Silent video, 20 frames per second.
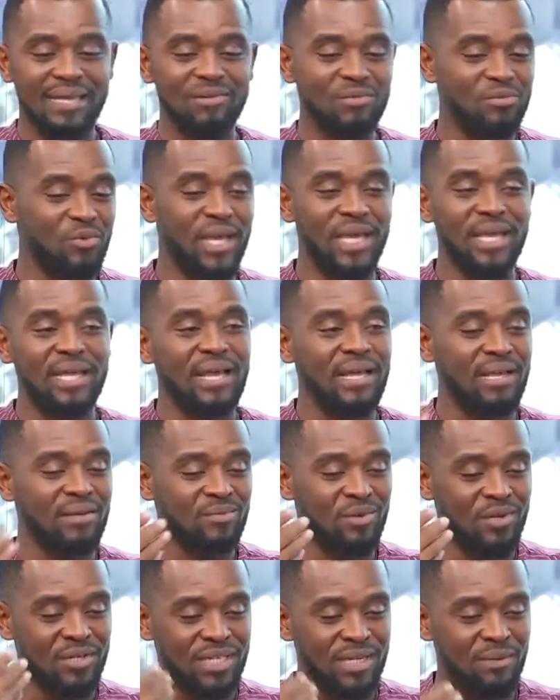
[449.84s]

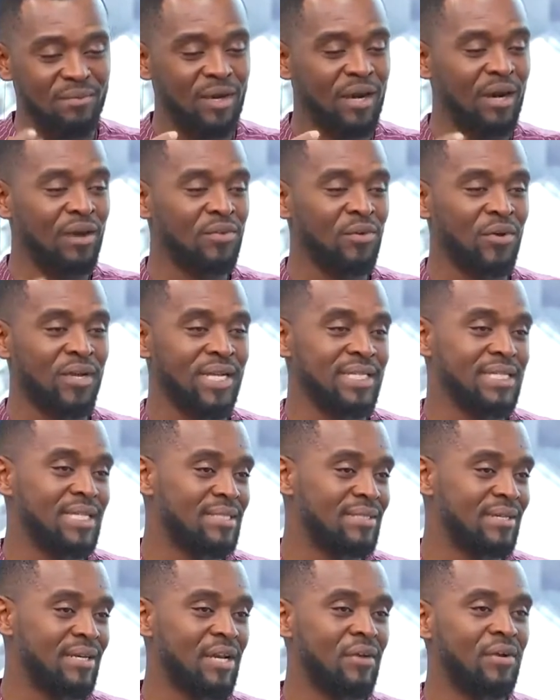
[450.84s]
on the mouth or in the
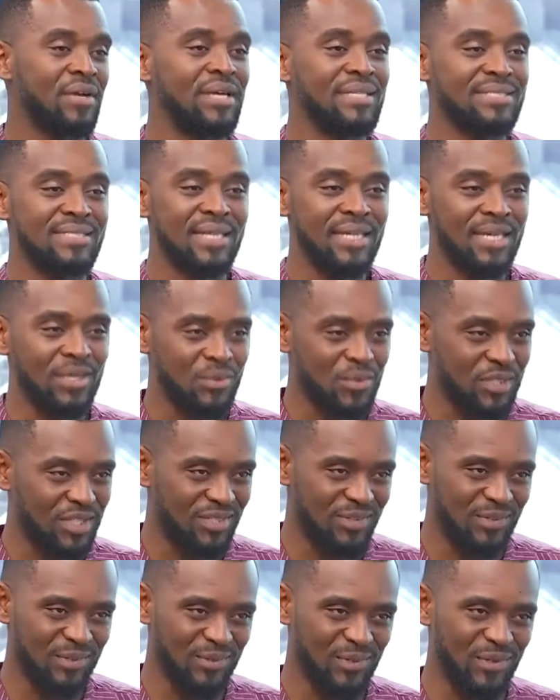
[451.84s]
genital area, stay
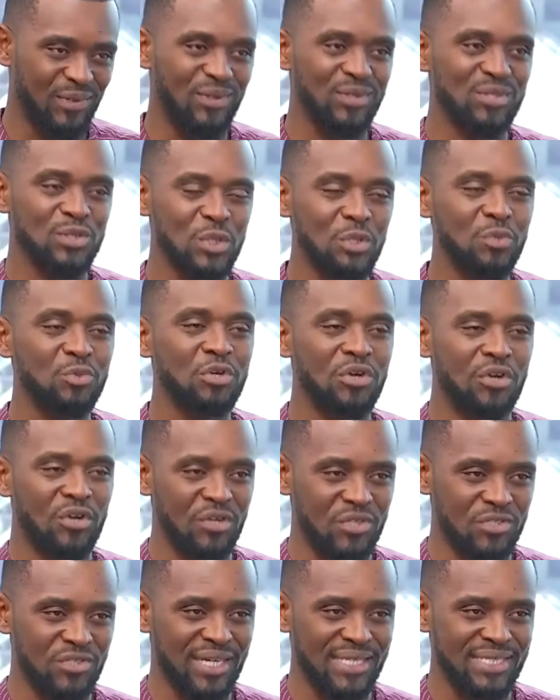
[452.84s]
away because you will
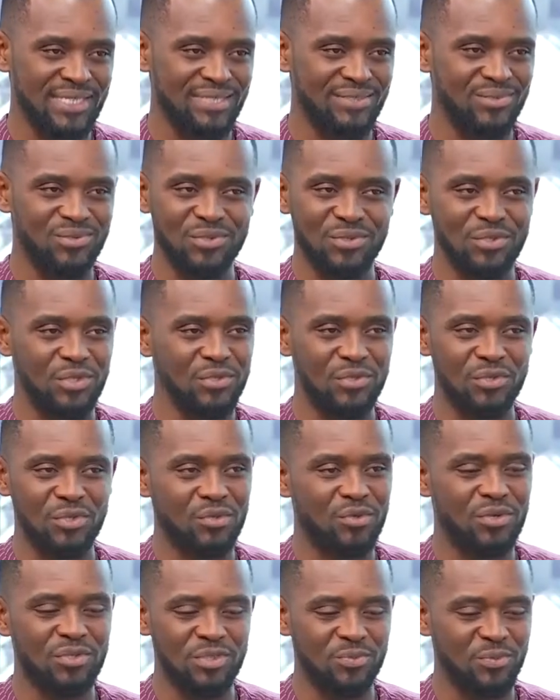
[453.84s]
contract it. So you
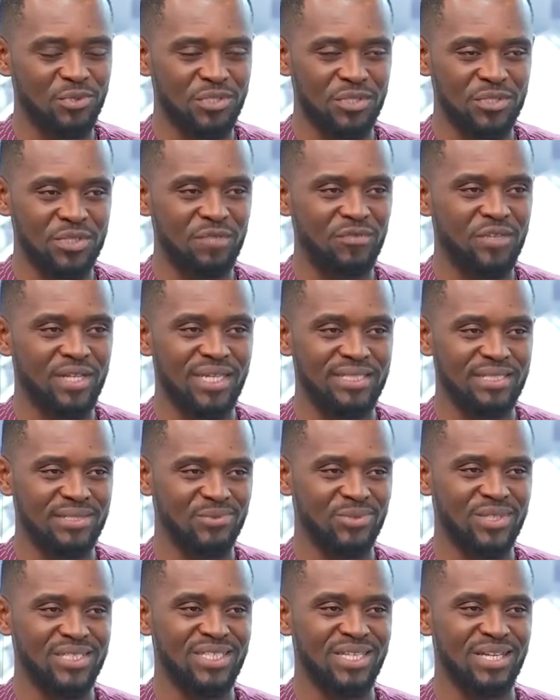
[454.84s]
don't want to put yourself in that
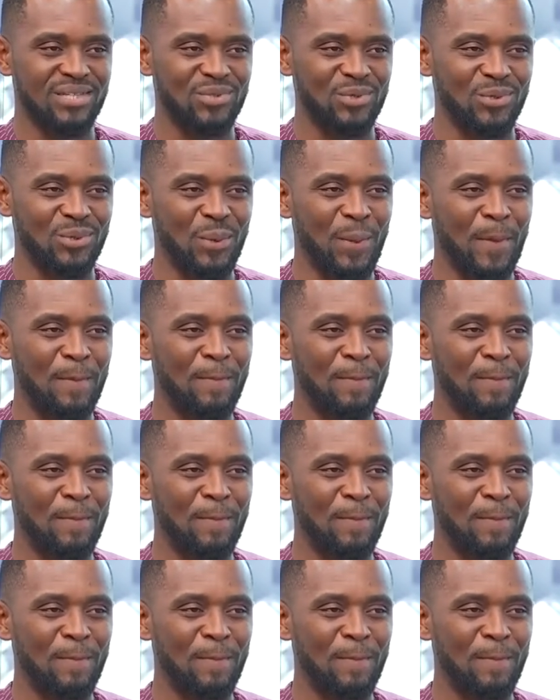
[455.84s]
situation at all.